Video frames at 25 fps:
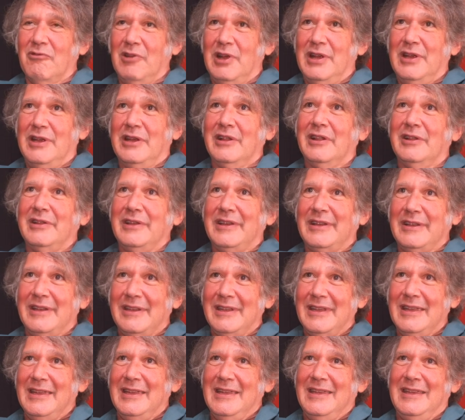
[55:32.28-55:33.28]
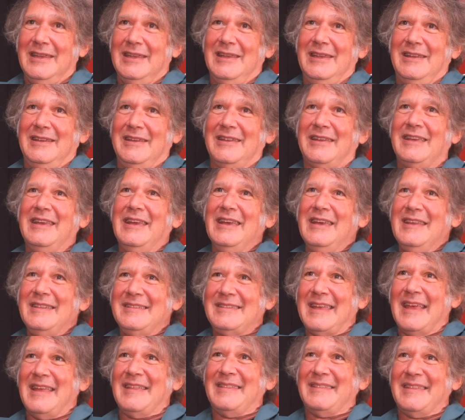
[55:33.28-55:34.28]
really need
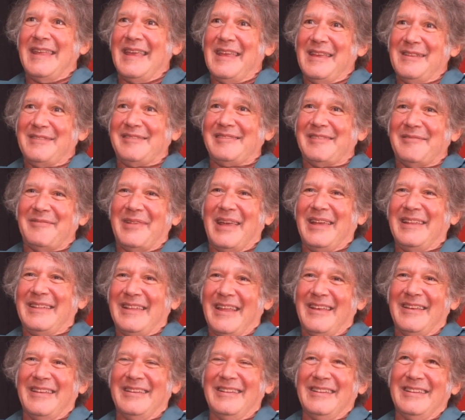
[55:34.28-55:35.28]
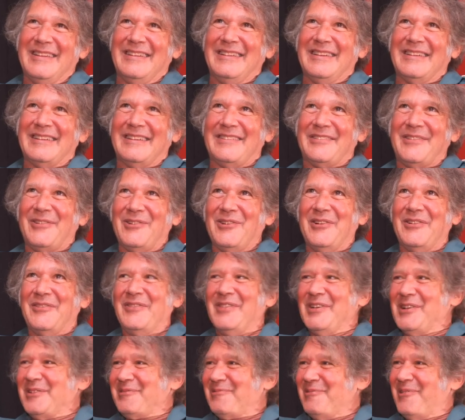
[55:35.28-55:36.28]
10 days to make that, you know, 30
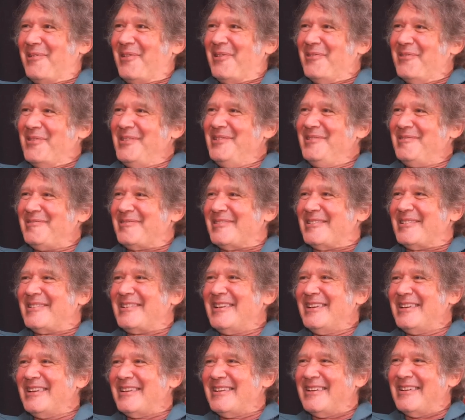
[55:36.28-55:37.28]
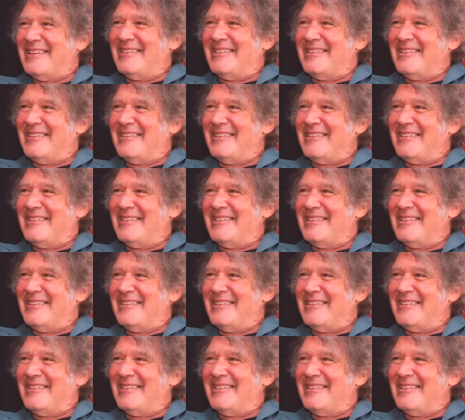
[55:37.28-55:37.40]
minutes worth of music, you